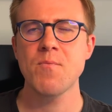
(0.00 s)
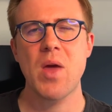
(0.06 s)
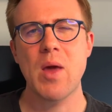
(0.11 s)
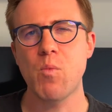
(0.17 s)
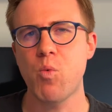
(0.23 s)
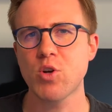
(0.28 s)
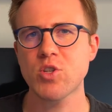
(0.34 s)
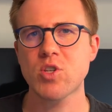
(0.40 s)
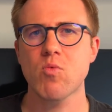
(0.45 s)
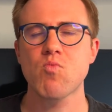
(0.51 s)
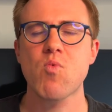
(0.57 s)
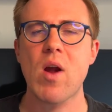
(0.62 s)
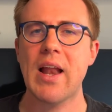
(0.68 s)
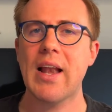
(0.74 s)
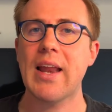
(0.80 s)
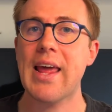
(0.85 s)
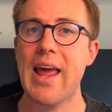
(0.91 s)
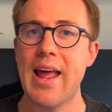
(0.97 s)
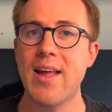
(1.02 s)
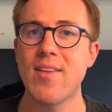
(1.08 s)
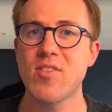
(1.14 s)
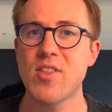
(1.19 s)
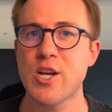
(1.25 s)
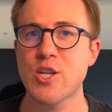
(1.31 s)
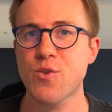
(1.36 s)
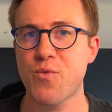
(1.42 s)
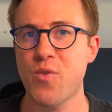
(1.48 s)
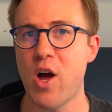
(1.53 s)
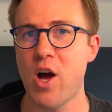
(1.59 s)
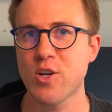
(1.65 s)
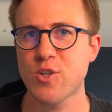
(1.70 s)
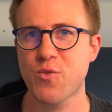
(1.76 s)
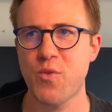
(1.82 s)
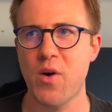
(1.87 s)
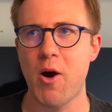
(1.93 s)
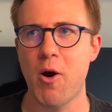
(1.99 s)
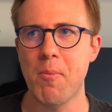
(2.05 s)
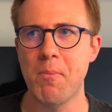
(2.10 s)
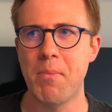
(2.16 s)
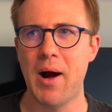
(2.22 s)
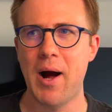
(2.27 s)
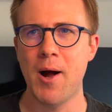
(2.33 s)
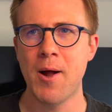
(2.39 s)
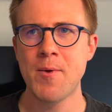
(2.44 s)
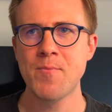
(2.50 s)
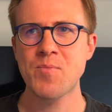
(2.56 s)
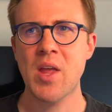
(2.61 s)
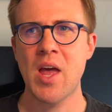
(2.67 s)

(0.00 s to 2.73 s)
It wasn't really in this first film, but